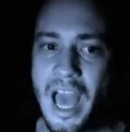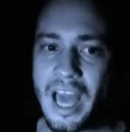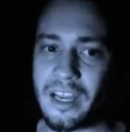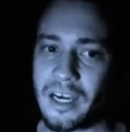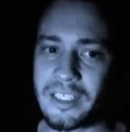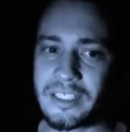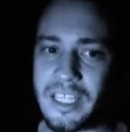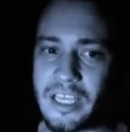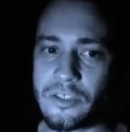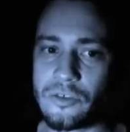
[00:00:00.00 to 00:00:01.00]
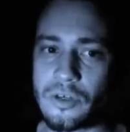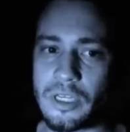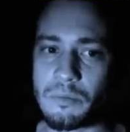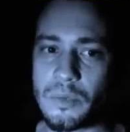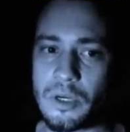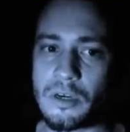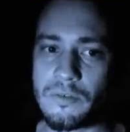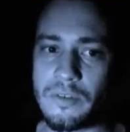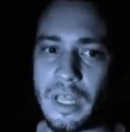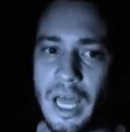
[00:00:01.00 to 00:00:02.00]
And I daydream
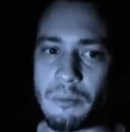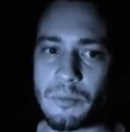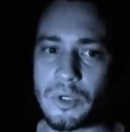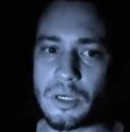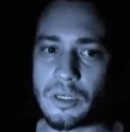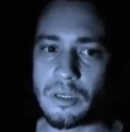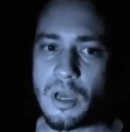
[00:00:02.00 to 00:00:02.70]
of the lamp girl,